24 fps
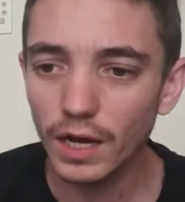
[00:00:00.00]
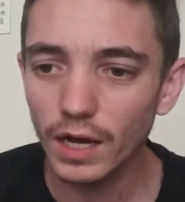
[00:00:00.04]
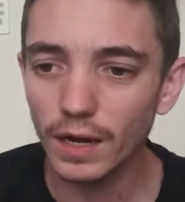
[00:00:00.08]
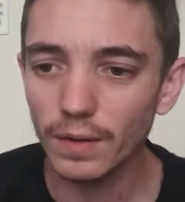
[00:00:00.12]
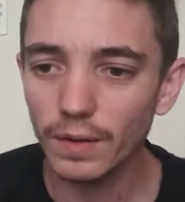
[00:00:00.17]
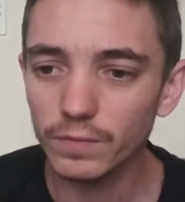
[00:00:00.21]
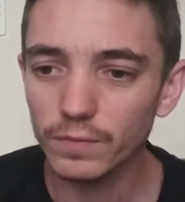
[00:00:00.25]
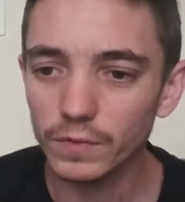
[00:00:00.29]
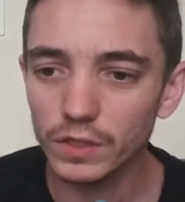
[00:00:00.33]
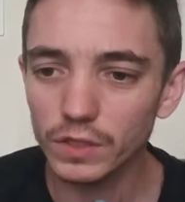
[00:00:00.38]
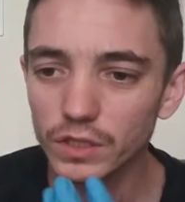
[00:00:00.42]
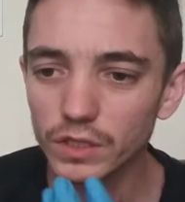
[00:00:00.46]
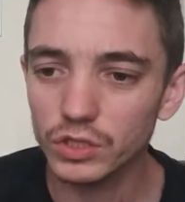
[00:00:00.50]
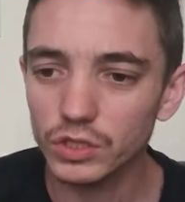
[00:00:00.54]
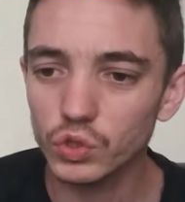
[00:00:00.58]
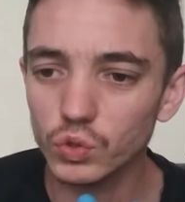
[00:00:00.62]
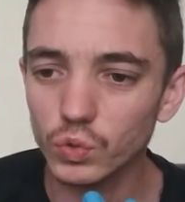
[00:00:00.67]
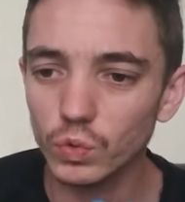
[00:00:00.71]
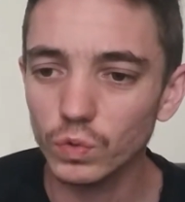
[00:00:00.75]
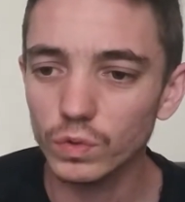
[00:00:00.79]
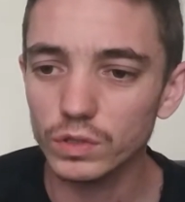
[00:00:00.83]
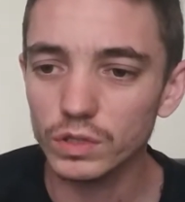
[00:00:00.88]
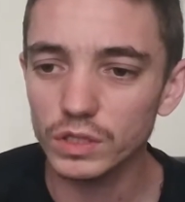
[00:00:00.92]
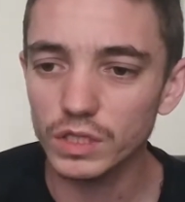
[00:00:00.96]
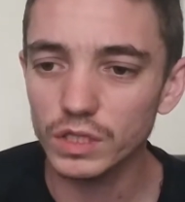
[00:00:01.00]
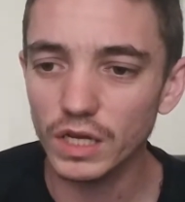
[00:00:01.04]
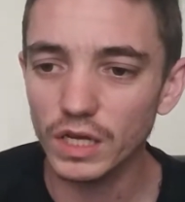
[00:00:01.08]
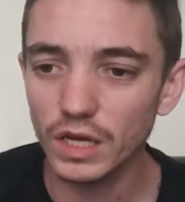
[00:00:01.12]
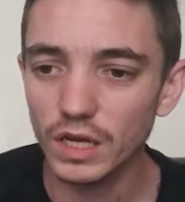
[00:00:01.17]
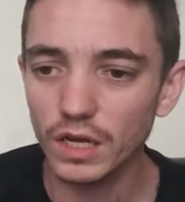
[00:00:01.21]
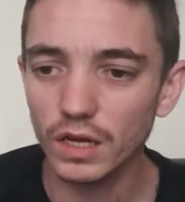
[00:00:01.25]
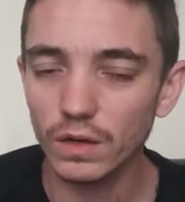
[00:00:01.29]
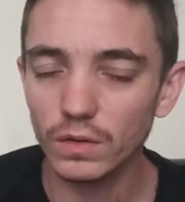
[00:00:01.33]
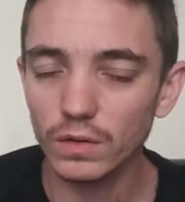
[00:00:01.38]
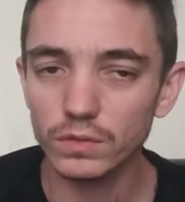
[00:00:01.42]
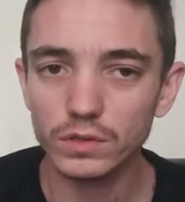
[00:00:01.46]
I'm gonna sort
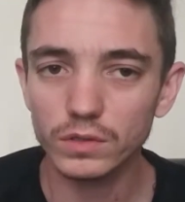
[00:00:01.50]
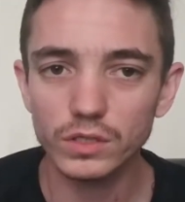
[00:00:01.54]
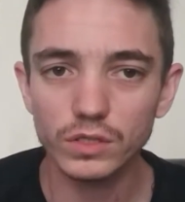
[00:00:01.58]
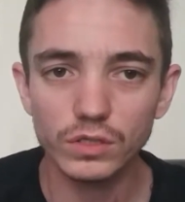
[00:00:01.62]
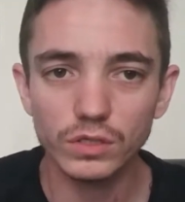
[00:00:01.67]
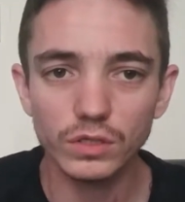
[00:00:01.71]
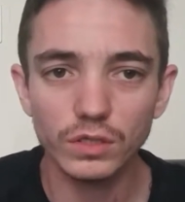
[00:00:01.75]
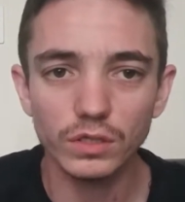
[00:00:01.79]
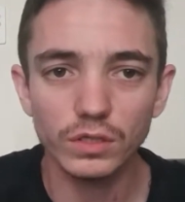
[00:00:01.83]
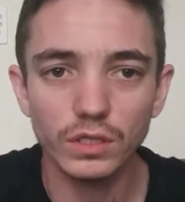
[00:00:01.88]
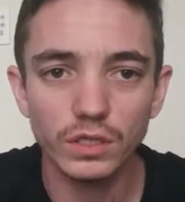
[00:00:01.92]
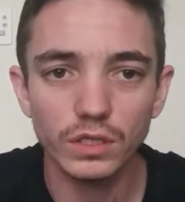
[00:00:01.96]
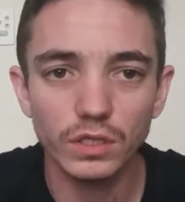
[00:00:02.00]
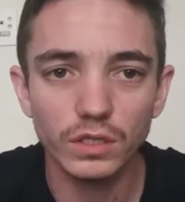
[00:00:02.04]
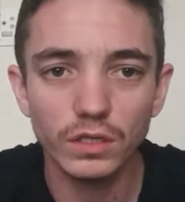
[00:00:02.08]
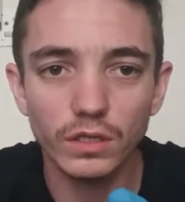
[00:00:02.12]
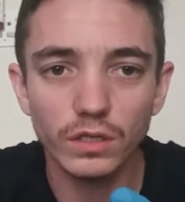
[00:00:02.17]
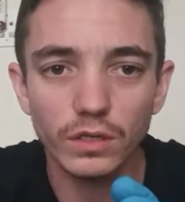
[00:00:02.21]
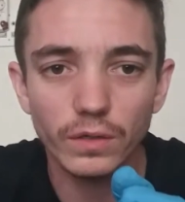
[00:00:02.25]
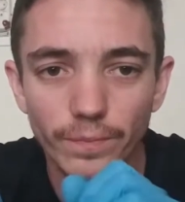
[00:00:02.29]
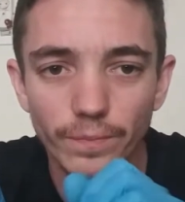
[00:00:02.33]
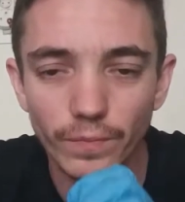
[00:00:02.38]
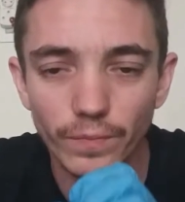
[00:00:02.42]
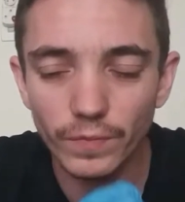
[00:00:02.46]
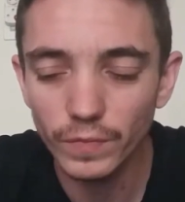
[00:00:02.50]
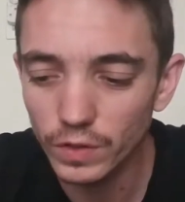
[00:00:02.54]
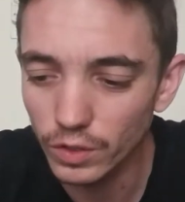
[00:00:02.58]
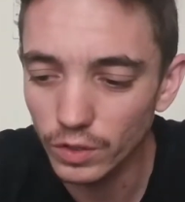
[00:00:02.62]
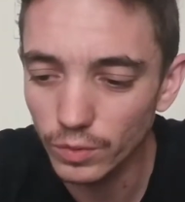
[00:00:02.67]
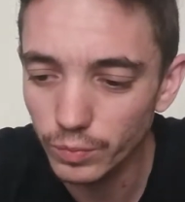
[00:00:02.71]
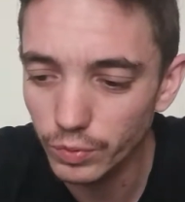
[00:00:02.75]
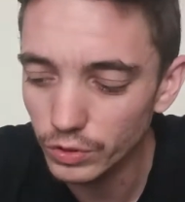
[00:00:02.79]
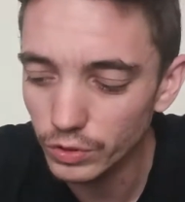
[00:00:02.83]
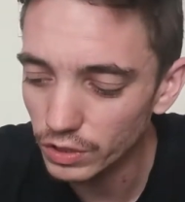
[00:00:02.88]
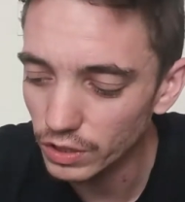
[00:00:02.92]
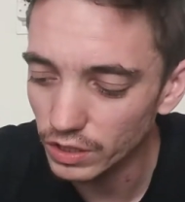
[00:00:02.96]
out I'm gonna
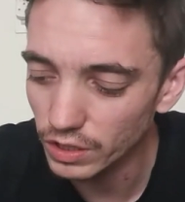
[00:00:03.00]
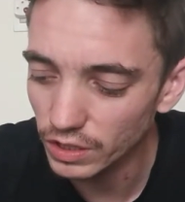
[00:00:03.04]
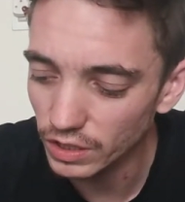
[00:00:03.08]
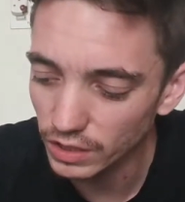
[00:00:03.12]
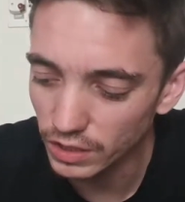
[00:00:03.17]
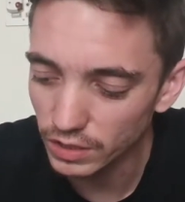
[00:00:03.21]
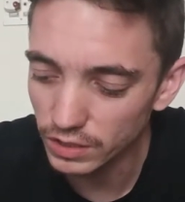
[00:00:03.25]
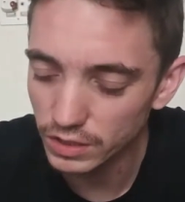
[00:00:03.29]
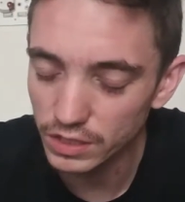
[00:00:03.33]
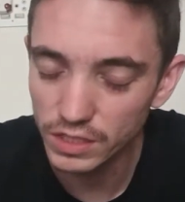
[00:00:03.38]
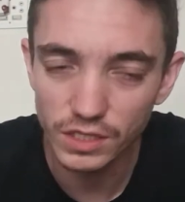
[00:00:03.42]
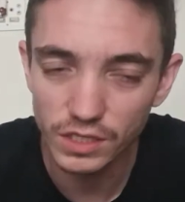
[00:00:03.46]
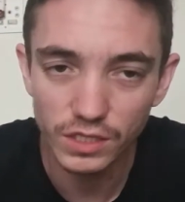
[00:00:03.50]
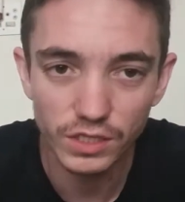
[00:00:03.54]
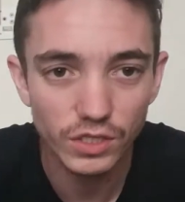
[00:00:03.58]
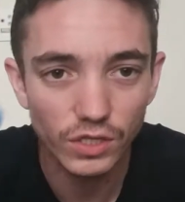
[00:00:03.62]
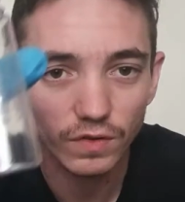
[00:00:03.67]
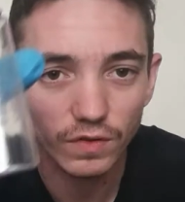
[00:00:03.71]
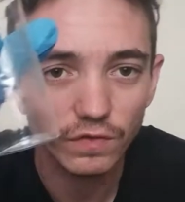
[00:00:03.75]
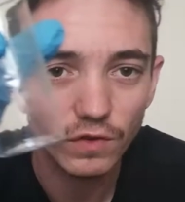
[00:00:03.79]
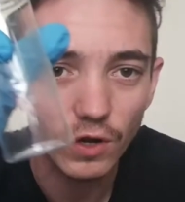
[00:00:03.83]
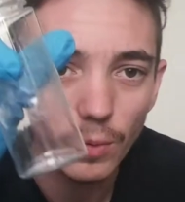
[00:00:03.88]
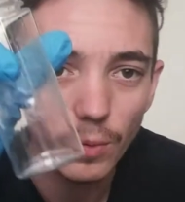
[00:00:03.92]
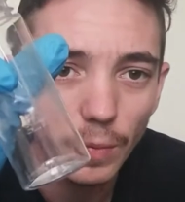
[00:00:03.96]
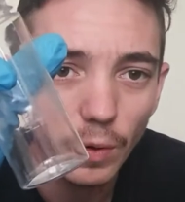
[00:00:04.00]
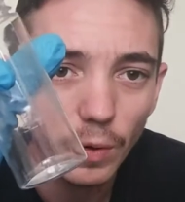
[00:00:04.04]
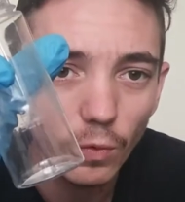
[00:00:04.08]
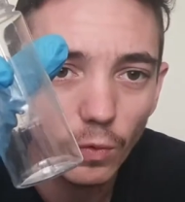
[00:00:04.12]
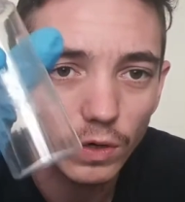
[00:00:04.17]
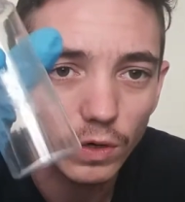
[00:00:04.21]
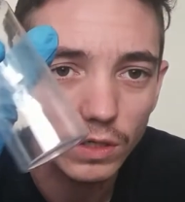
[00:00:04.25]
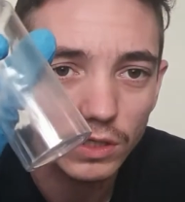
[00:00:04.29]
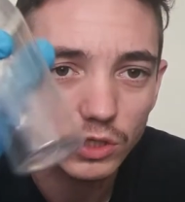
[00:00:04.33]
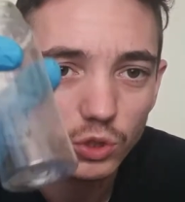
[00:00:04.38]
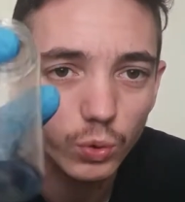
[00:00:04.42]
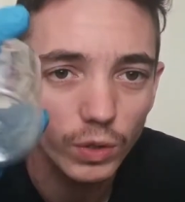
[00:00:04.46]
put the nicotine. So I've got my
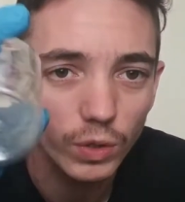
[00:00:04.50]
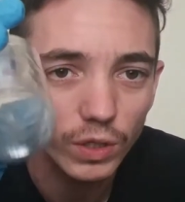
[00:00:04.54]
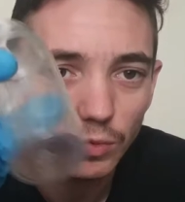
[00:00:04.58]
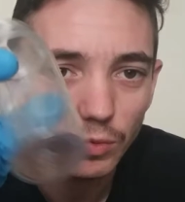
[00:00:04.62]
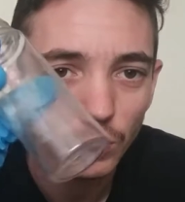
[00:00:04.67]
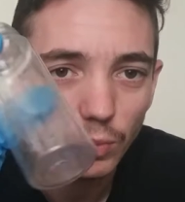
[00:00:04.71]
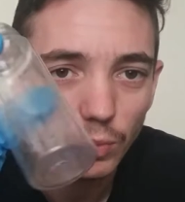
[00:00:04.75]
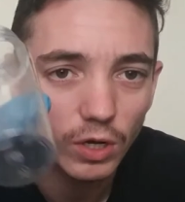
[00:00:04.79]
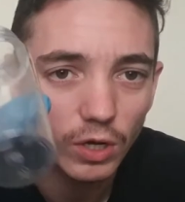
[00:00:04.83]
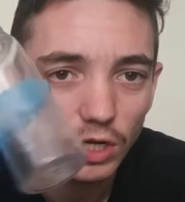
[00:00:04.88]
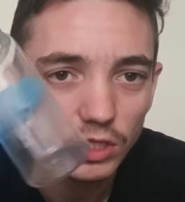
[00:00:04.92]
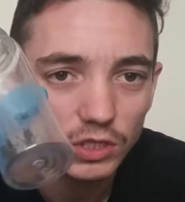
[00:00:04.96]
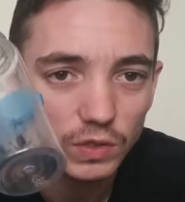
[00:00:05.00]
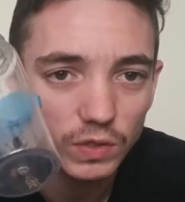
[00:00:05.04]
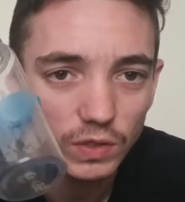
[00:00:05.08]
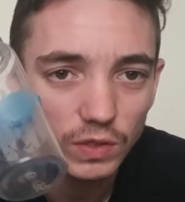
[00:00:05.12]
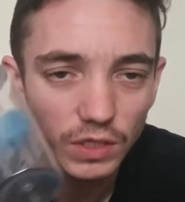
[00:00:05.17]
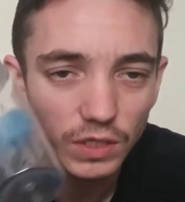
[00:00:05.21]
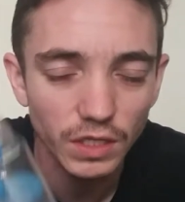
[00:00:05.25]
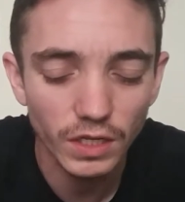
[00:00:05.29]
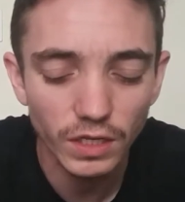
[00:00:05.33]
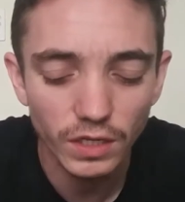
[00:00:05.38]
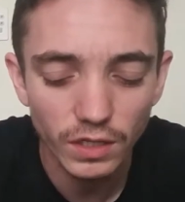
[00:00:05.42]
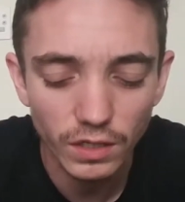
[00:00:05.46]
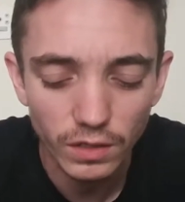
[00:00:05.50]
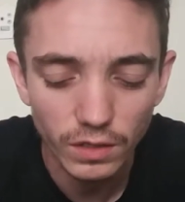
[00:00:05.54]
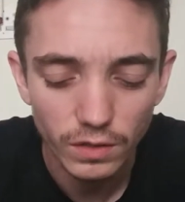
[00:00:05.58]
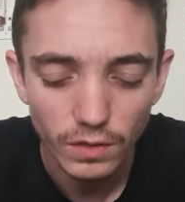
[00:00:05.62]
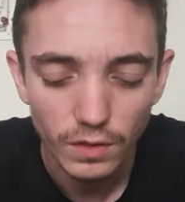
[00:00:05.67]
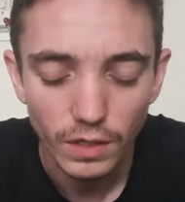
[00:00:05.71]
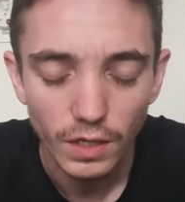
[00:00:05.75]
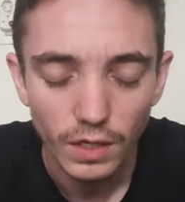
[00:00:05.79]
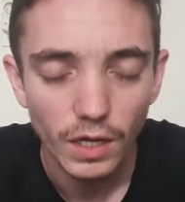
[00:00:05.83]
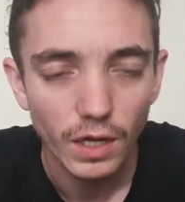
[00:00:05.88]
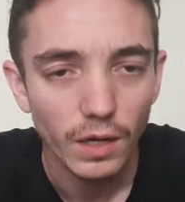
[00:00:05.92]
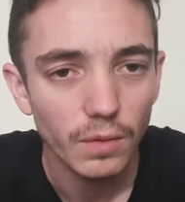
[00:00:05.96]
120ml bottle here. I'm
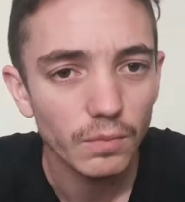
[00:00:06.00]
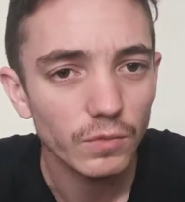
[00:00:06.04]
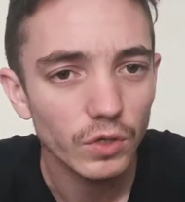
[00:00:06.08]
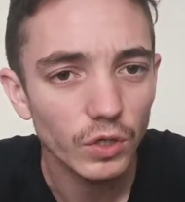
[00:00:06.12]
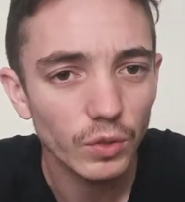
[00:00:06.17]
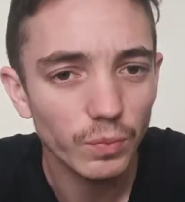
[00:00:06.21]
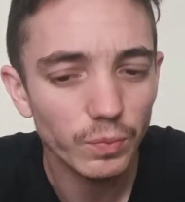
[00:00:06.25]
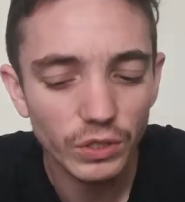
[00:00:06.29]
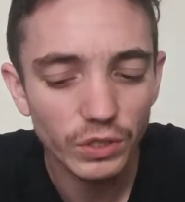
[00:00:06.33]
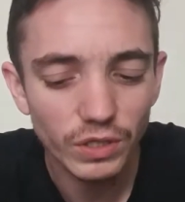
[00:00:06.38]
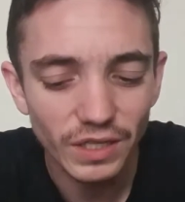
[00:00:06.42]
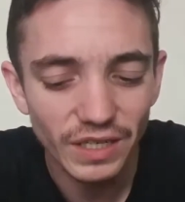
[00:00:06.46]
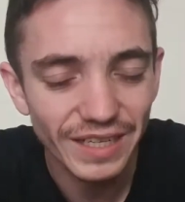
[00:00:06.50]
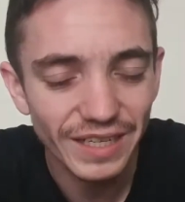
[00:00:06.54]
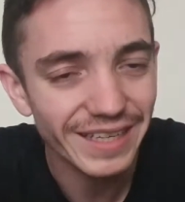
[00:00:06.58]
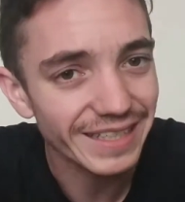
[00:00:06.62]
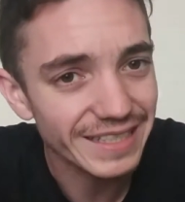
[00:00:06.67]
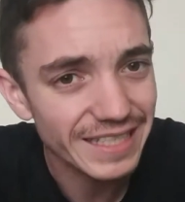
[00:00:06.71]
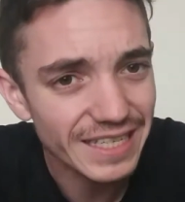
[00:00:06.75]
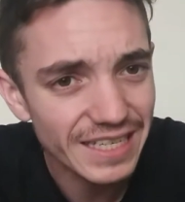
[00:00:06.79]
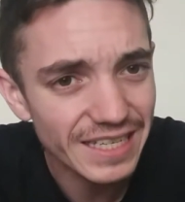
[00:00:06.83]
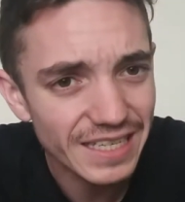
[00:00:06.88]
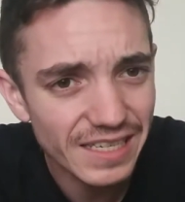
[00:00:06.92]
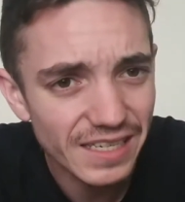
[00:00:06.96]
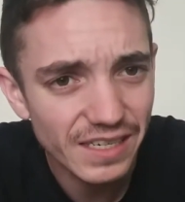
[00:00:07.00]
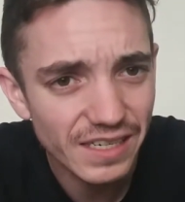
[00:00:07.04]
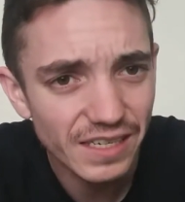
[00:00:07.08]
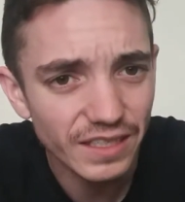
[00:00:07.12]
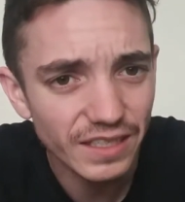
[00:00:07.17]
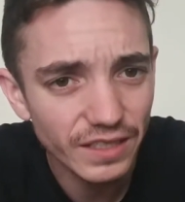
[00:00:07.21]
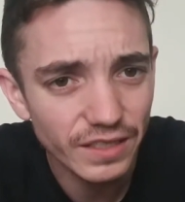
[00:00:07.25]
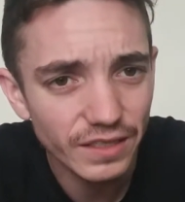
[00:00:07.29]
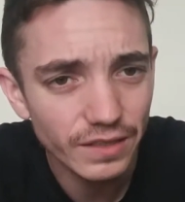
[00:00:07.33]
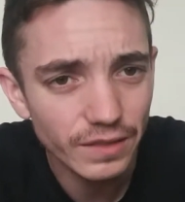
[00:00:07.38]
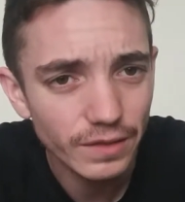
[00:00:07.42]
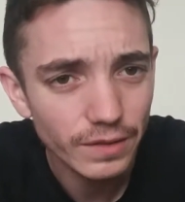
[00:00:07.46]
gonna put the nicotine
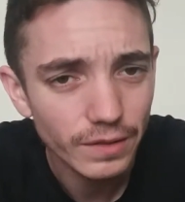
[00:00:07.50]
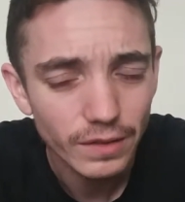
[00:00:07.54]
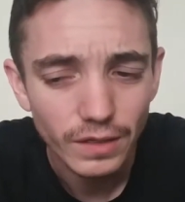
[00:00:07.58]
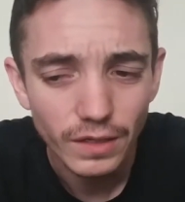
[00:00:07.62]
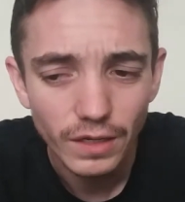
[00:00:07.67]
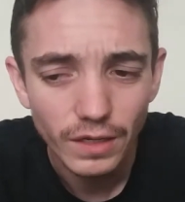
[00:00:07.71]
in,